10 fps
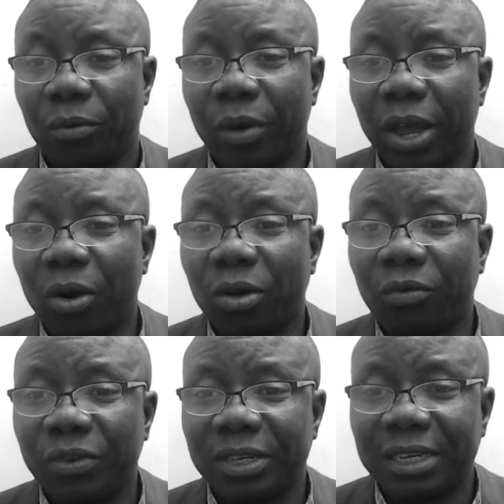when God
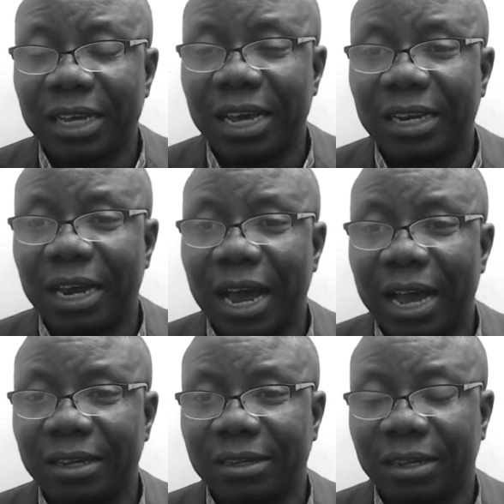visited
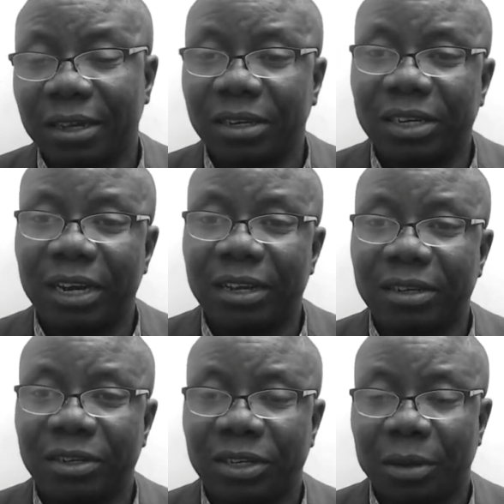Isaac in Genesis